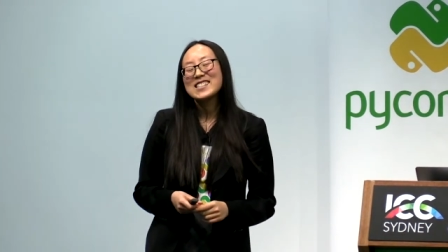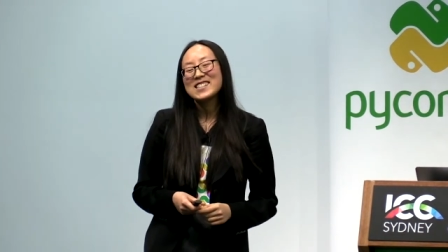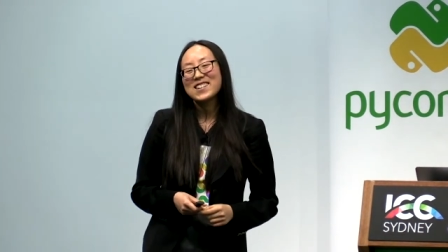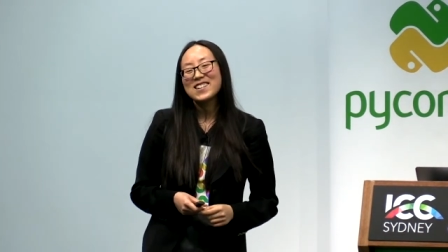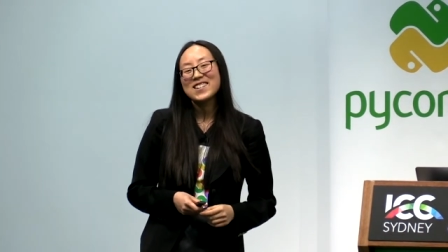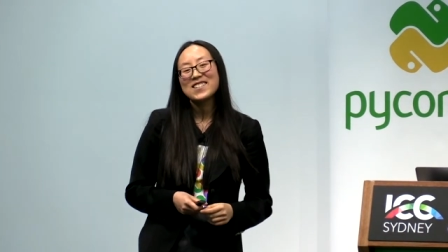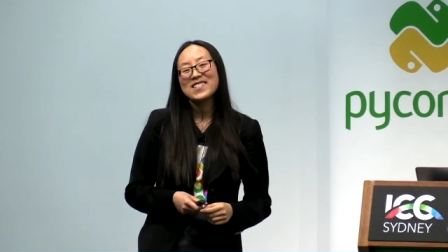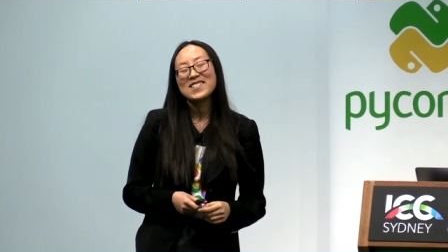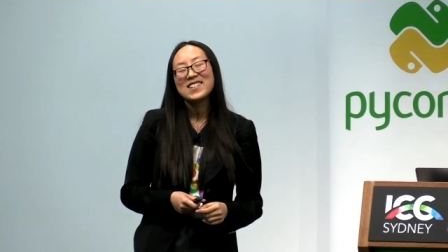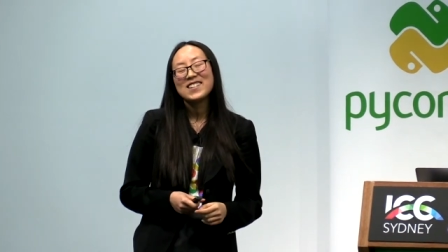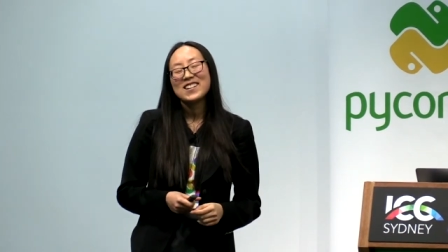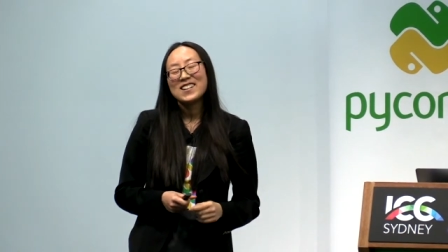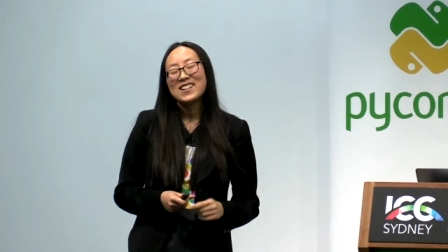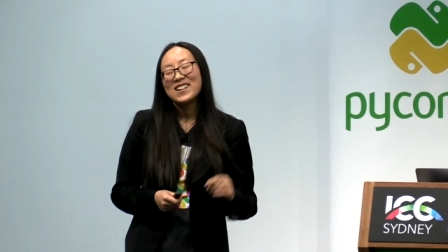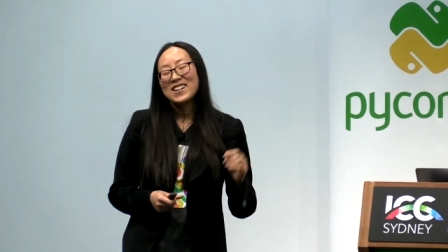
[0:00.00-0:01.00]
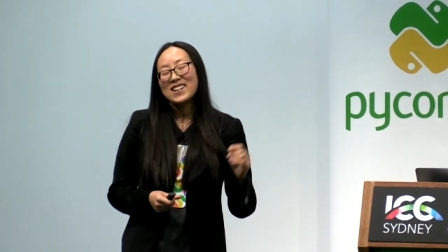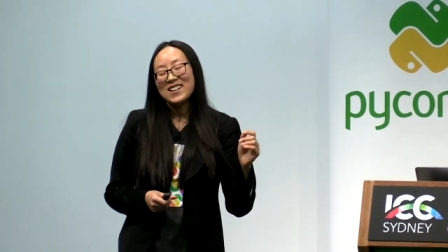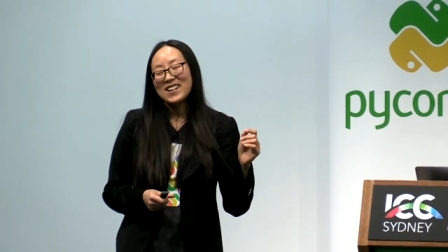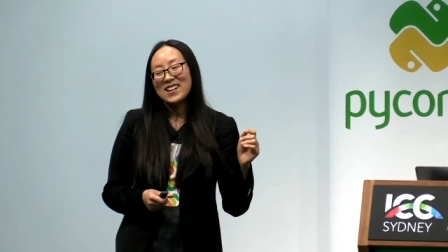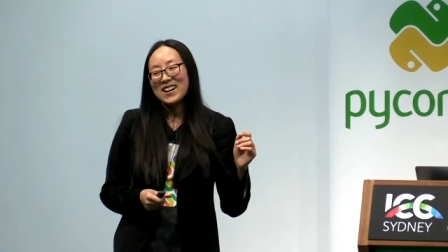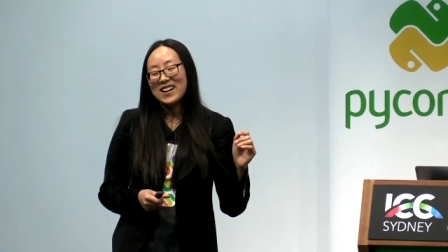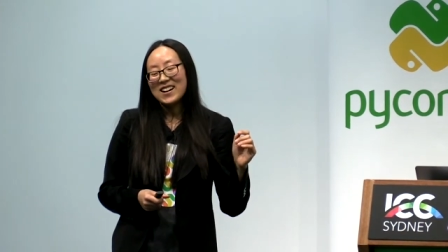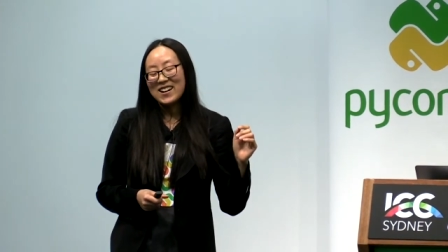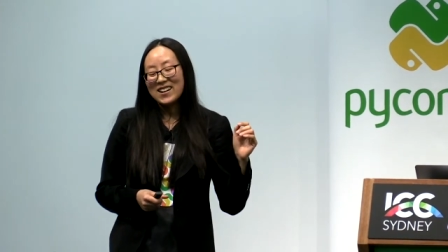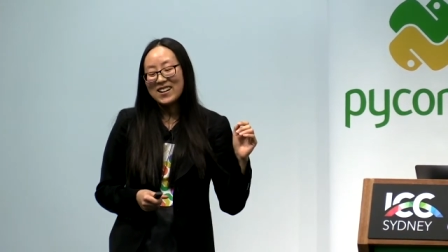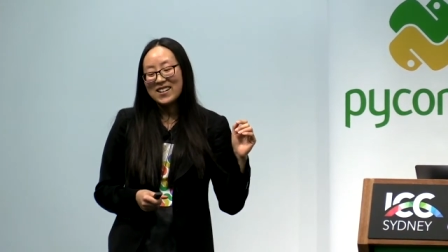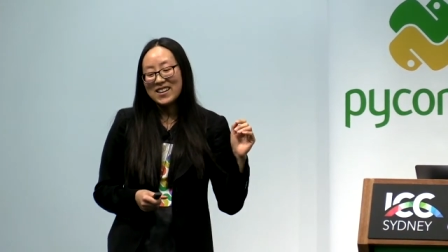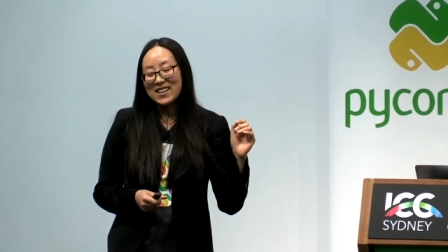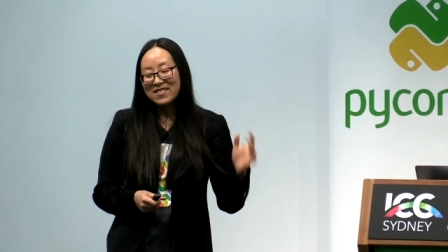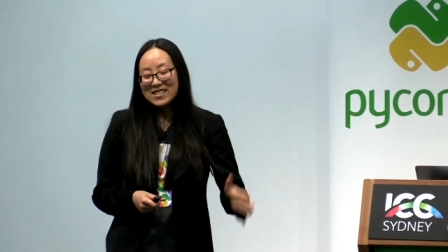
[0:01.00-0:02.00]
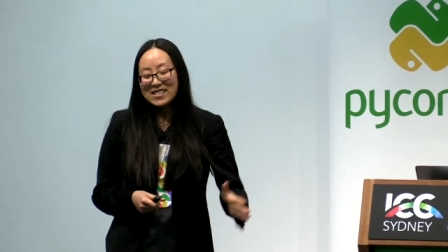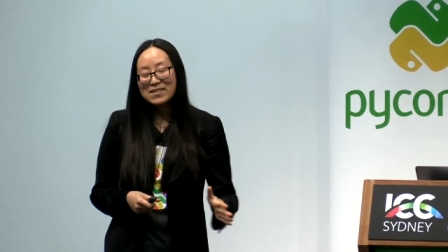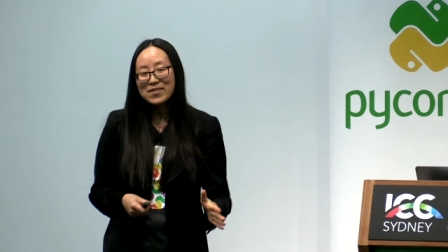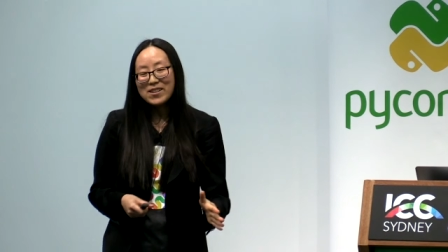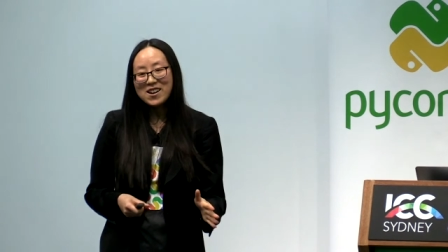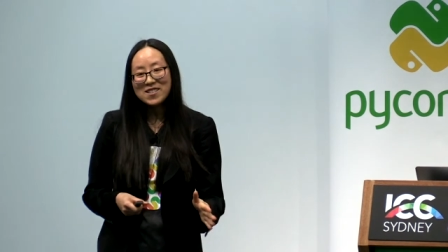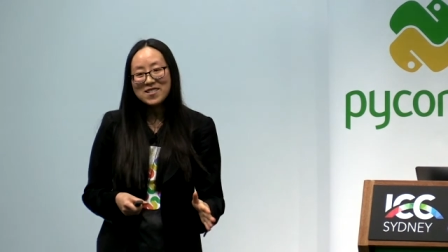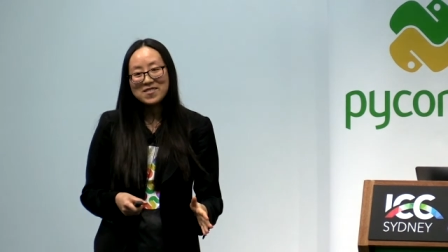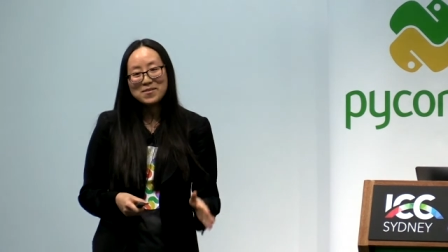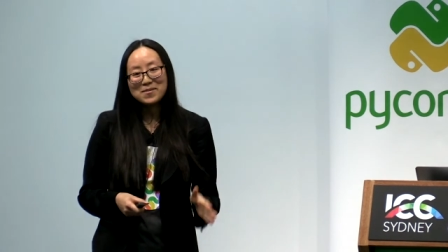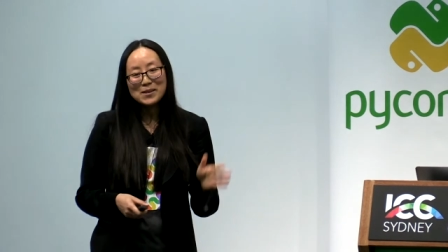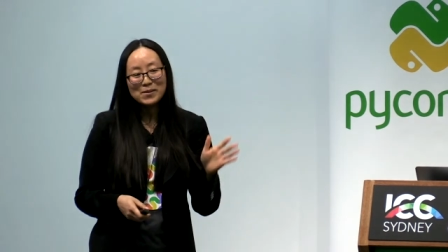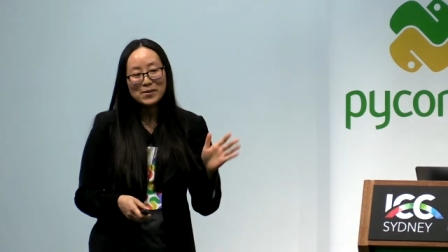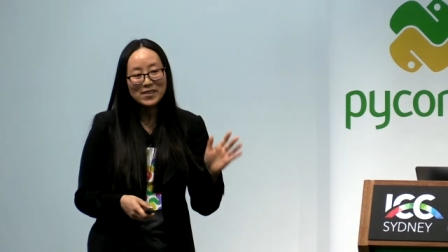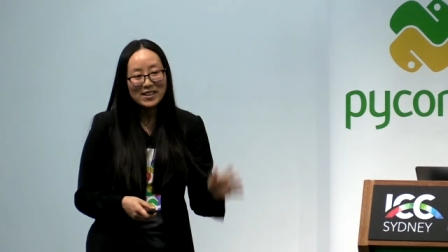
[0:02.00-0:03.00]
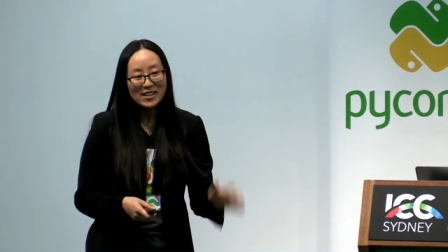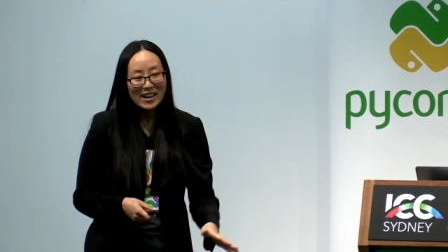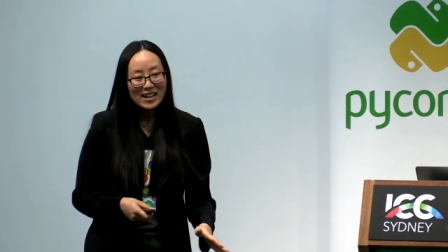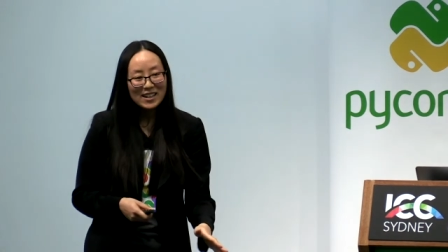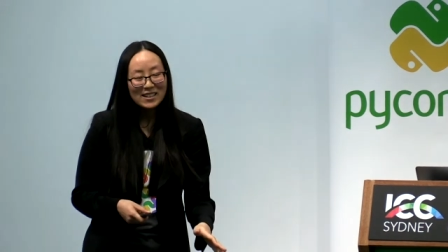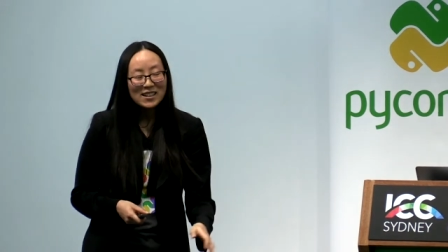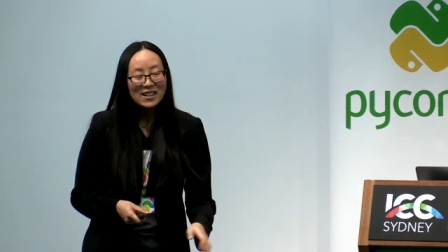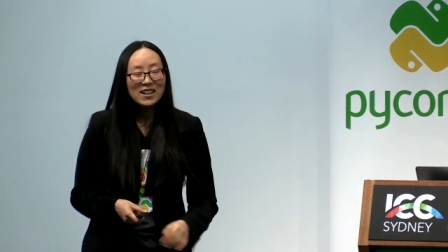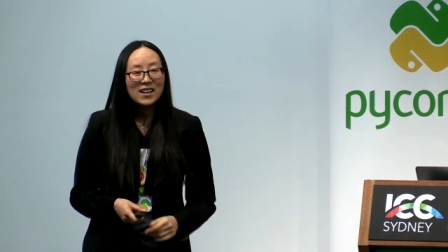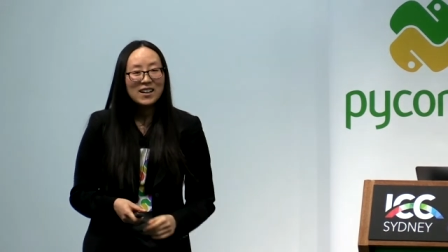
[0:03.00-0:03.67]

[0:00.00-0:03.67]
so uh, here are some algorithms for that.